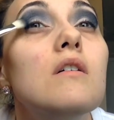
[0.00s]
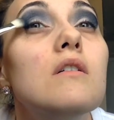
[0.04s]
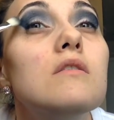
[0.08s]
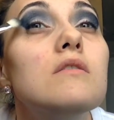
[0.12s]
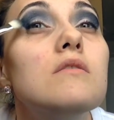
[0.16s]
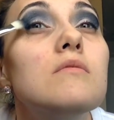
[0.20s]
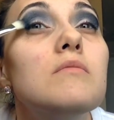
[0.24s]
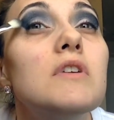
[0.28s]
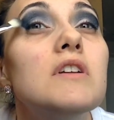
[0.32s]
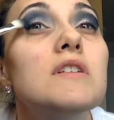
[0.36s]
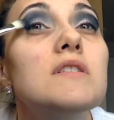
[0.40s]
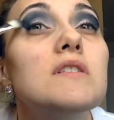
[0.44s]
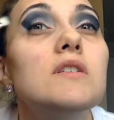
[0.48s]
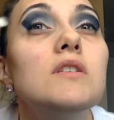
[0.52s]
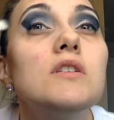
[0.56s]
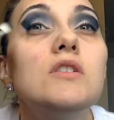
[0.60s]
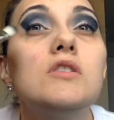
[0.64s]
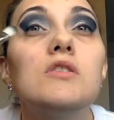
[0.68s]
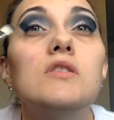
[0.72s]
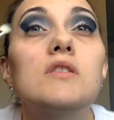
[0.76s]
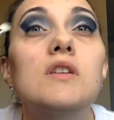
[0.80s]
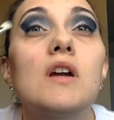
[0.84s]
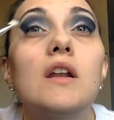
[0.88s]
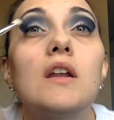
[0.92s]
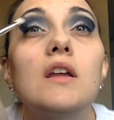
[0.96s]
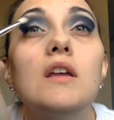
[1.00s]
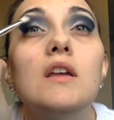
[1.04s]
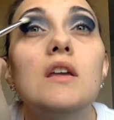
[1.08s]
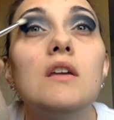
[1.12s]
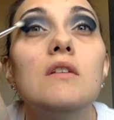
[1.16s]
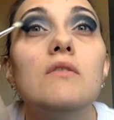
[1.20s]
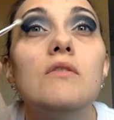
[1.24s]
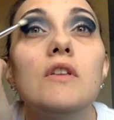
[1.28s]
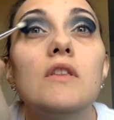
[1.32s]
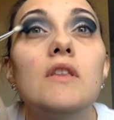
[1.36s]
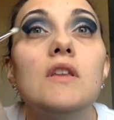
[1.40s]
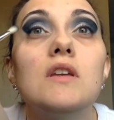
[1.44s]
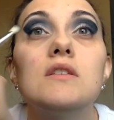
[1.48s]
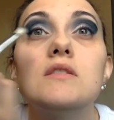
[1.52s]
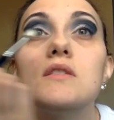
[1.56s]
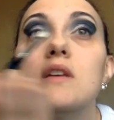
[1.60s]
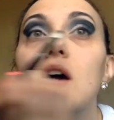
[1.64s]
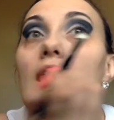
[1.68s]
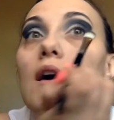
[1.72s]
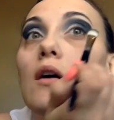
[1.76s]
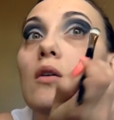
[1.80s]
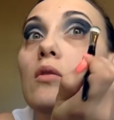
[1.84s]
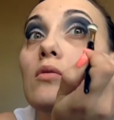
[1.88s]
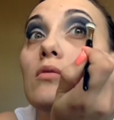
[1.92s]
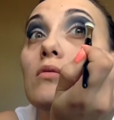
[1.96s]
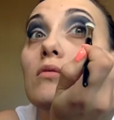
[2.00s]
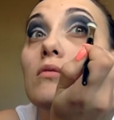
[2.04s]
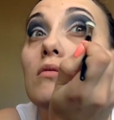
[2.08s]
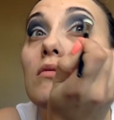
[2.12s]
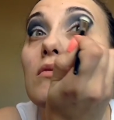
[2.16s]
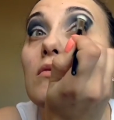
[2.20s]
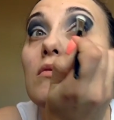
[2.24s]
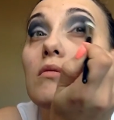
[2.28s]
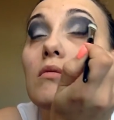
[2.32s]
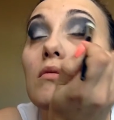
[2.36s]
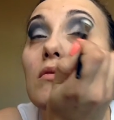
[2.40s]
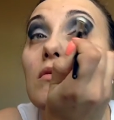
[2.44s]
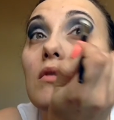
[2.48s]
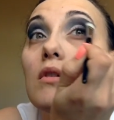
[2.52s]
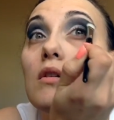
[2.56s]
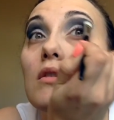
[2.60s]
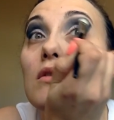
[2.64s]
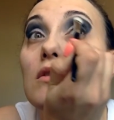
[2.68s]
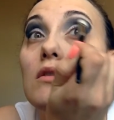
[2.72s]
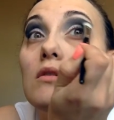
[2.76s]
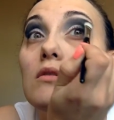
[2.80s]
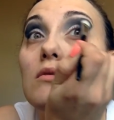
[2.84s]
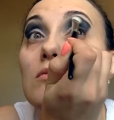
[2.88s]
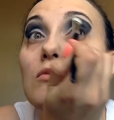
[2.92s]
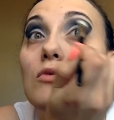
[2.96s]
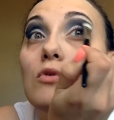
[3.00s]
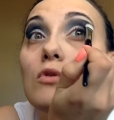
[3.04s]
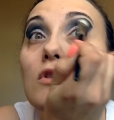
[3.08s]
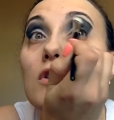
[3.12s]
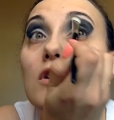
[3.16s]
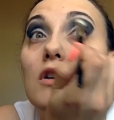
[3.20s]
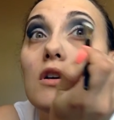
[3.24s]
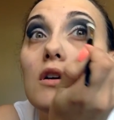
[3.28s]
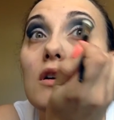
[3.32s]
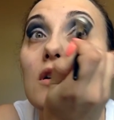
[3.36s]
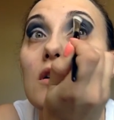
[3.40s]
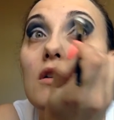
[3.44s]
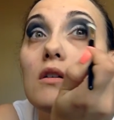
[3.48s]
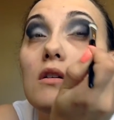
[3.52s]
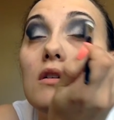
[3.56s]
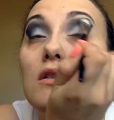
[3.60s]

basically just kind of even these out a little more